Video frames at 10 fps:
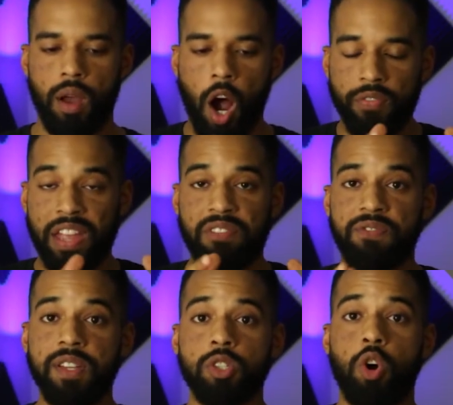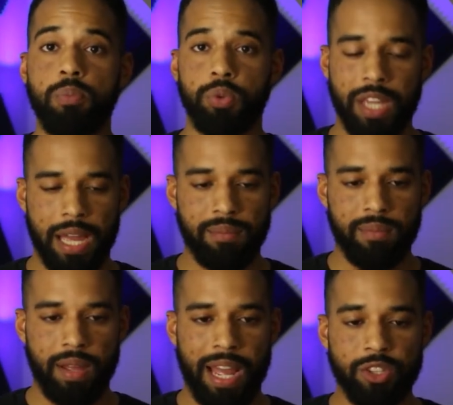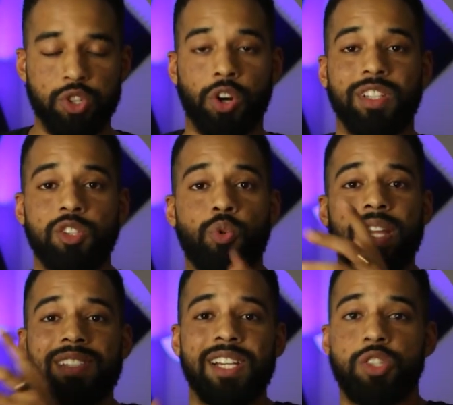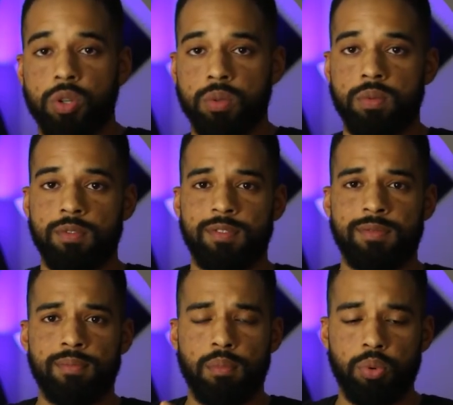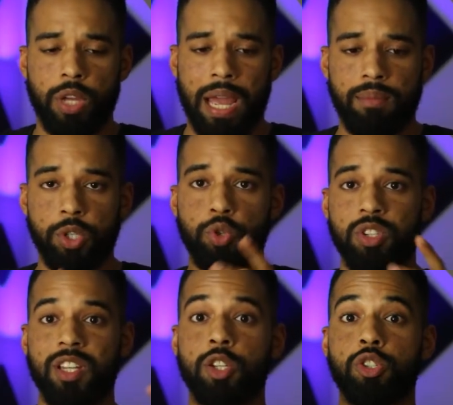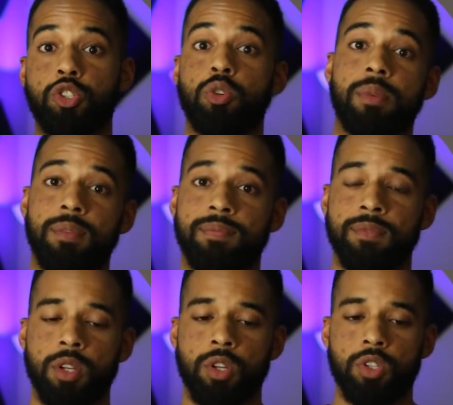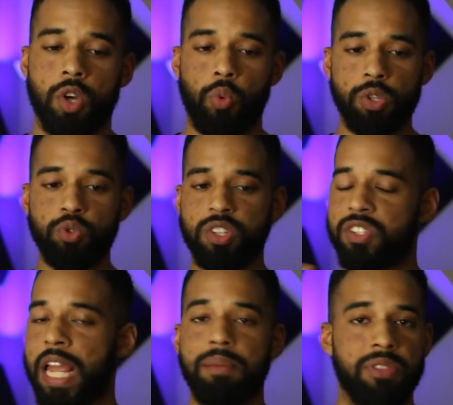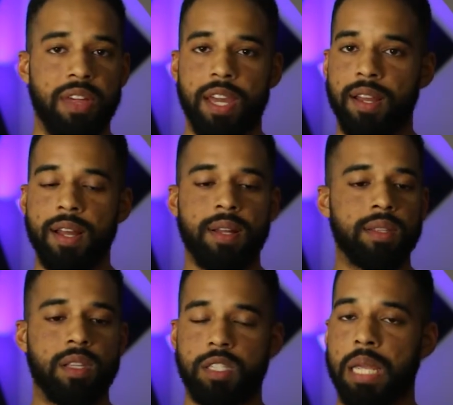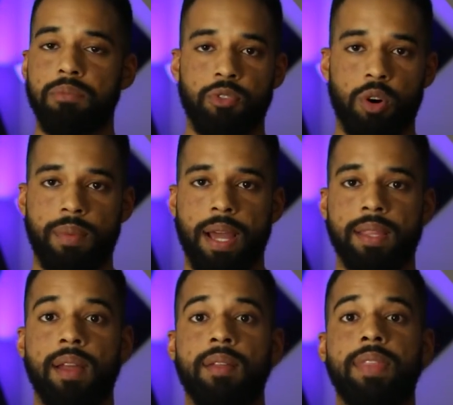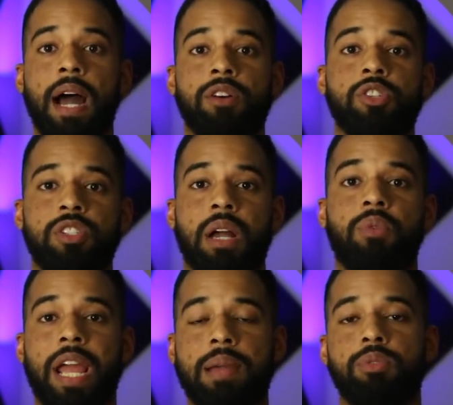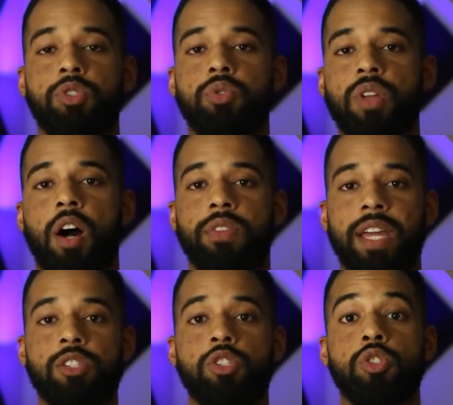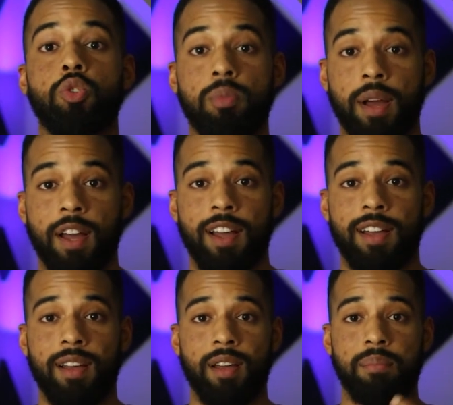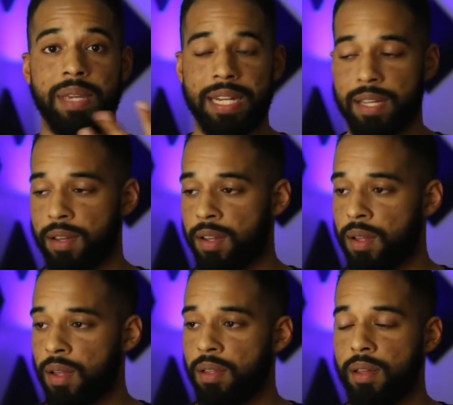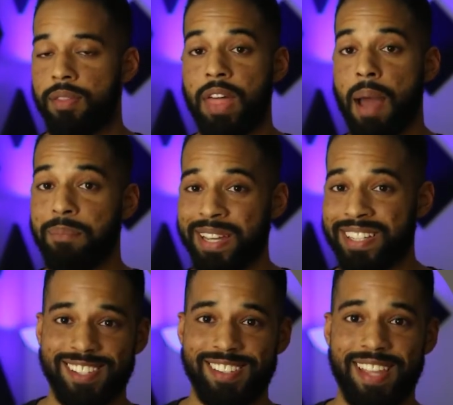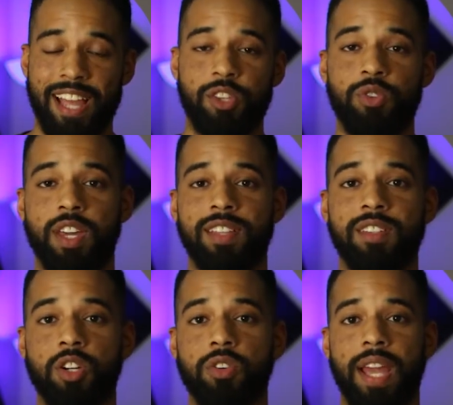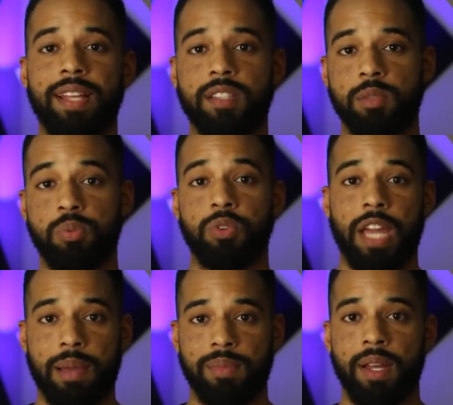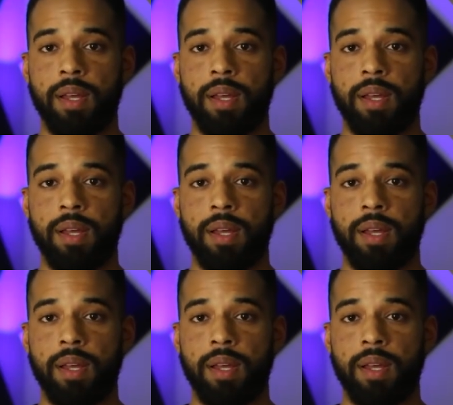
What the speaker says: on a physical bootcamp and turn into a digital bootcamp using Zoom. So we do the same thing, the same format. Now it's just that we're able to do that on a Zoom meeting. That means that you can create this bootcamp